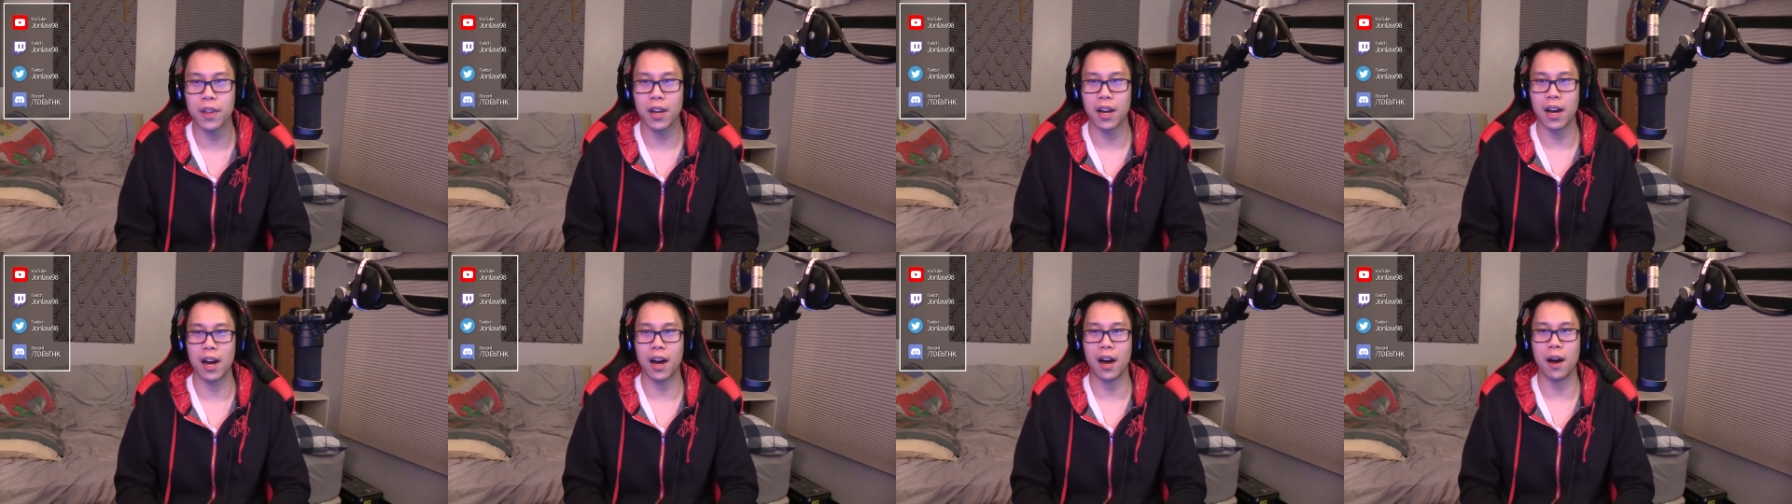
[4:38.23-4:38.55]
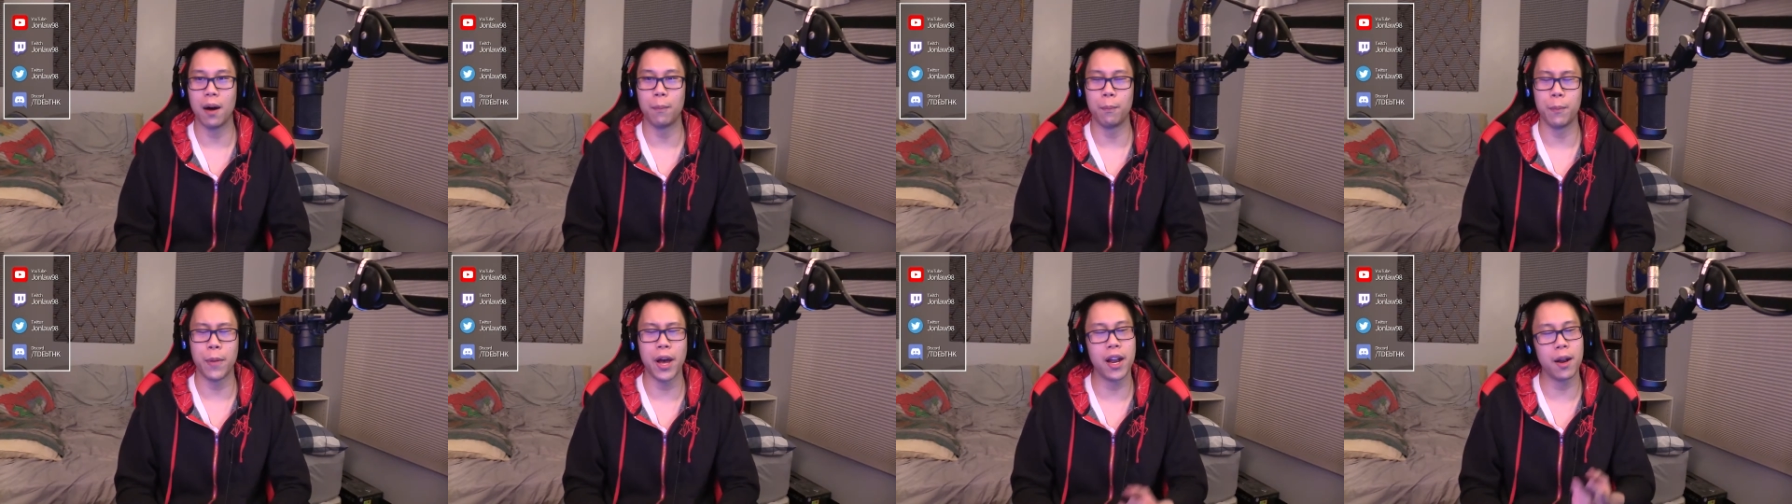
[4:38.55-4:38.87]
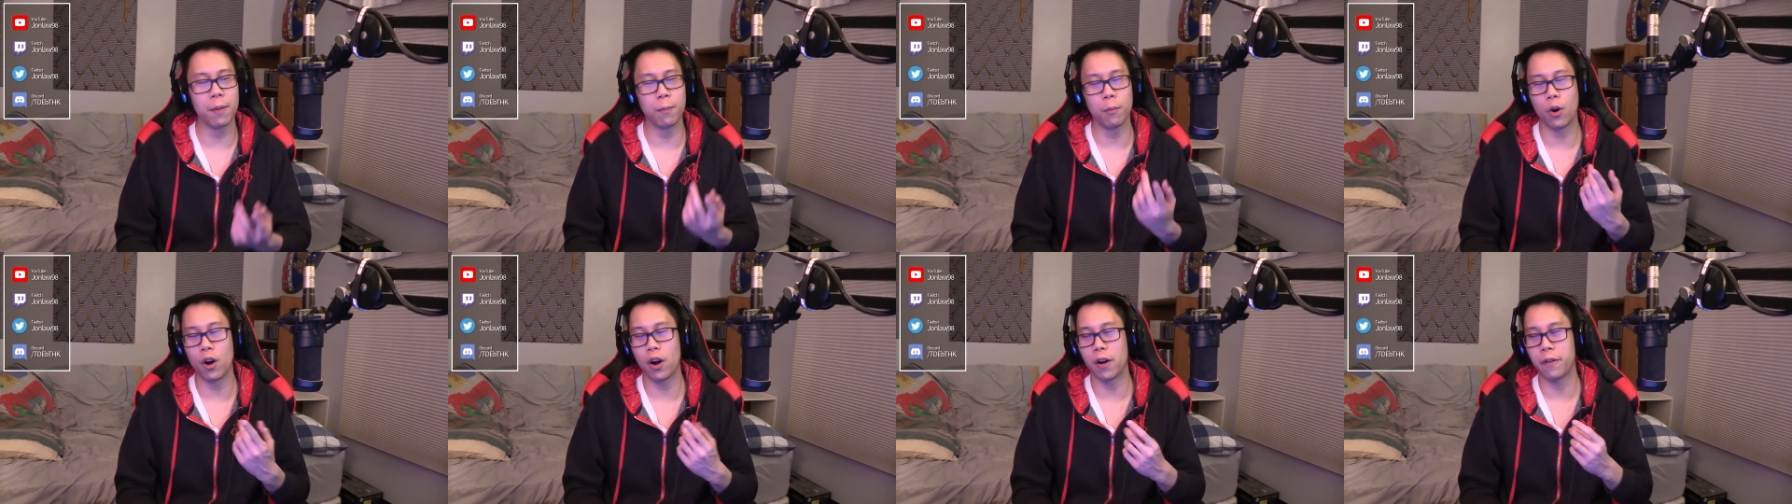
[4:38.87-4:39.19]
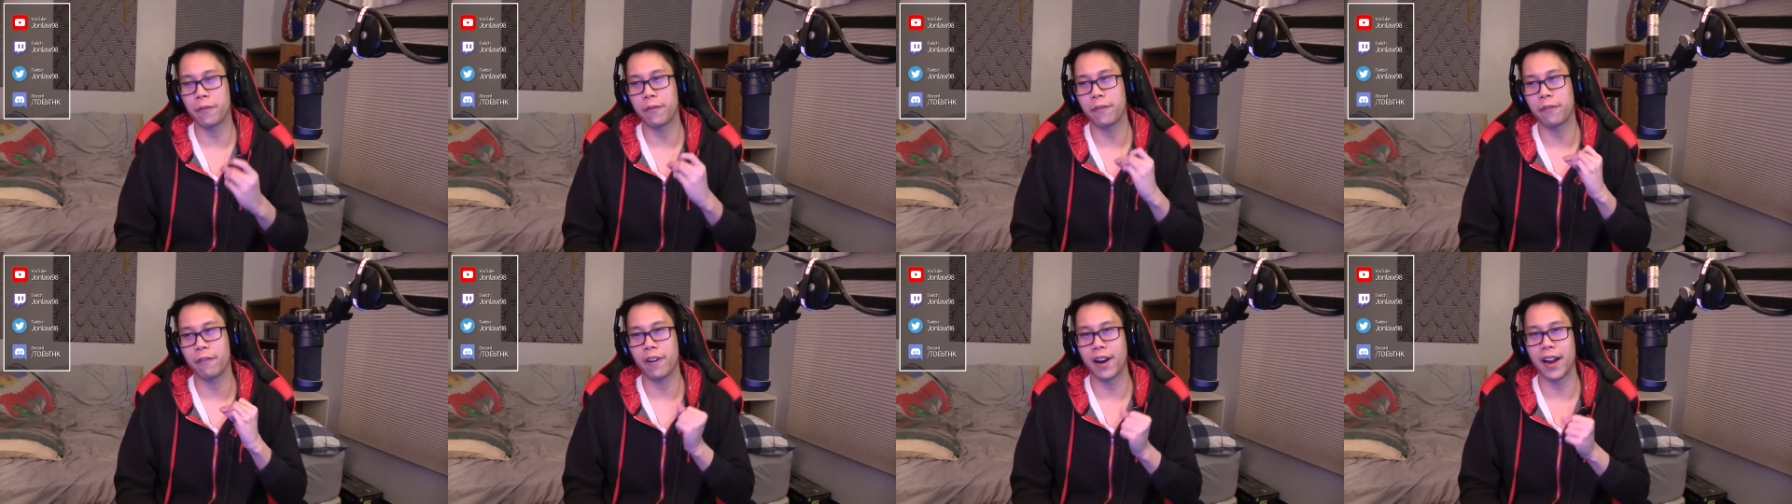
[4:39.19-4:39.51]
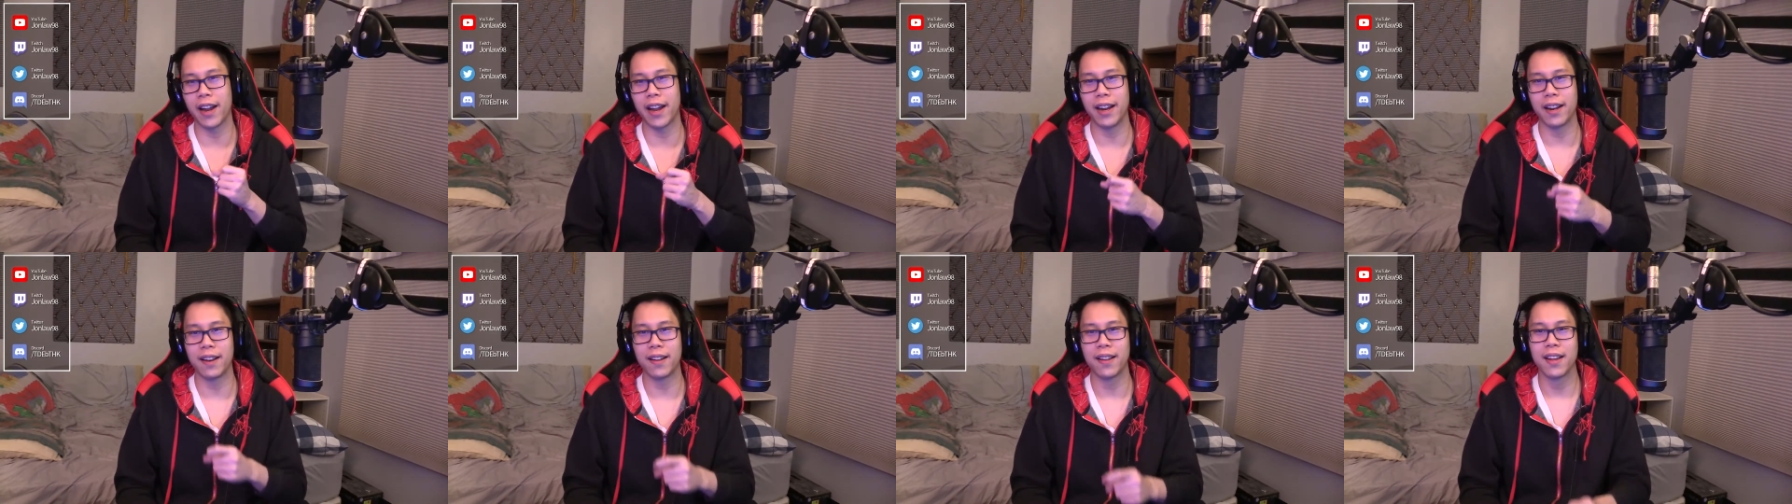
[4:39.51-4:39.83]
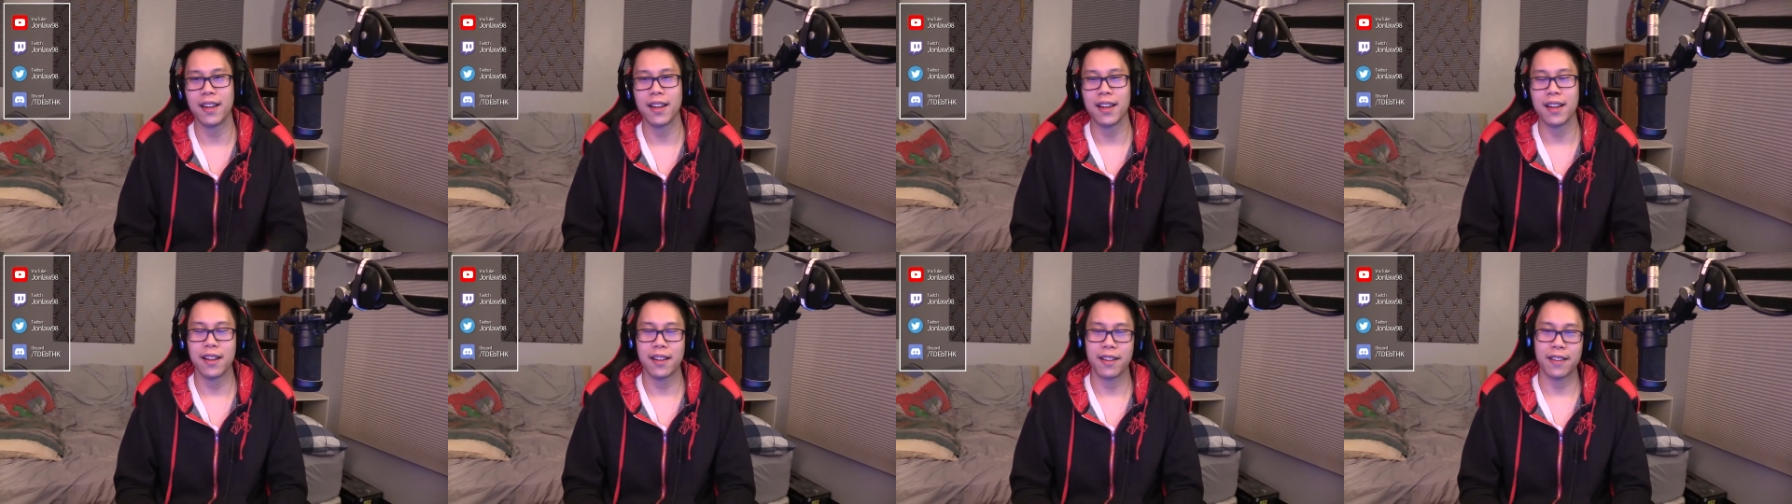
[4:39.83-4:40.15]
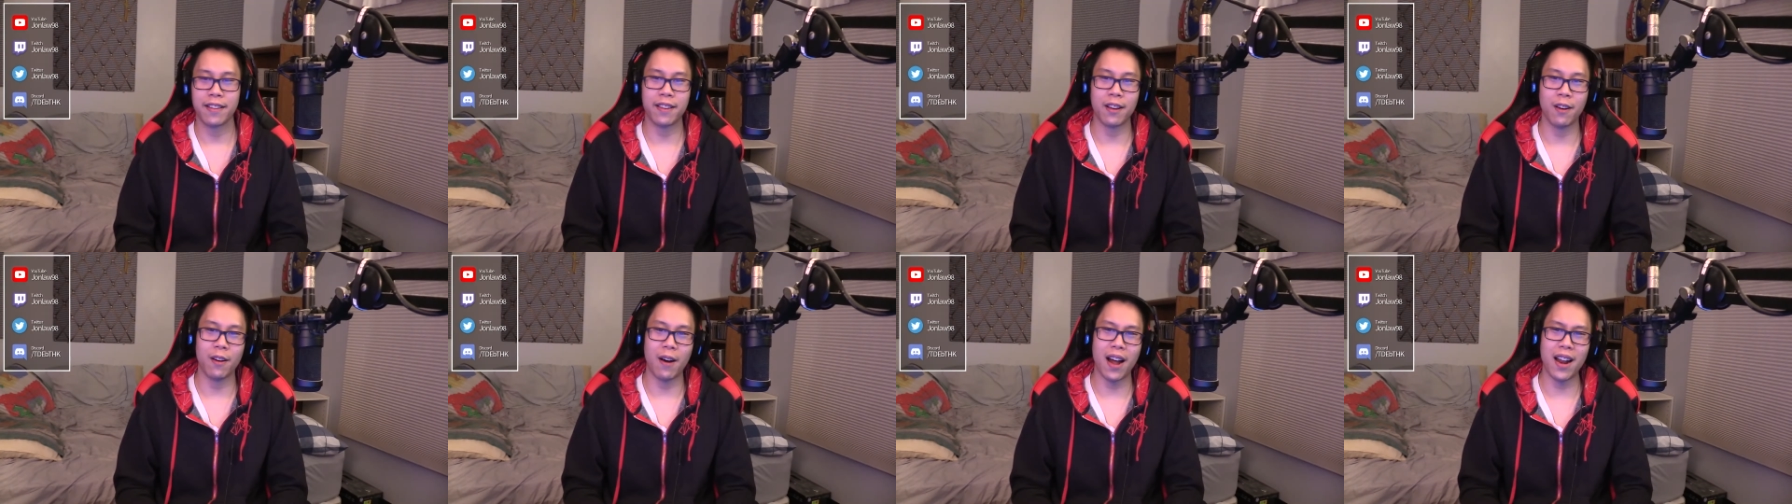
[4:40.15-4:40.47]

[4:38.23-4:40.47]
Metamorph, right. So